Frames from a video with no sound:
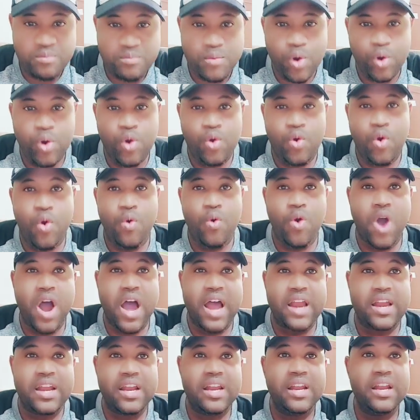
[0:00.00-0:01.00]
Morocco
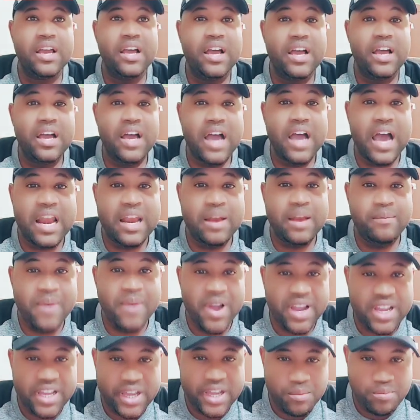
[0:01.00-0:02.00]
1 Al
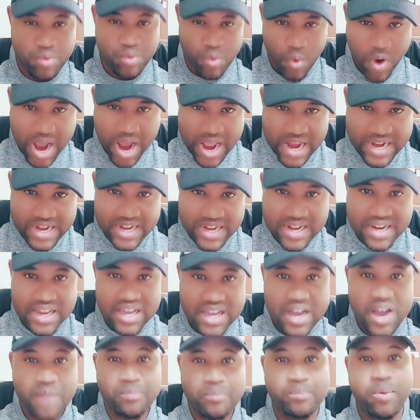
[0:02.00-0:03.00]
Maghrib won,
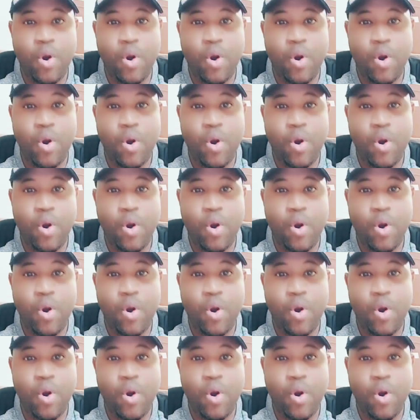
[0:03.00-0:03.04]
uh,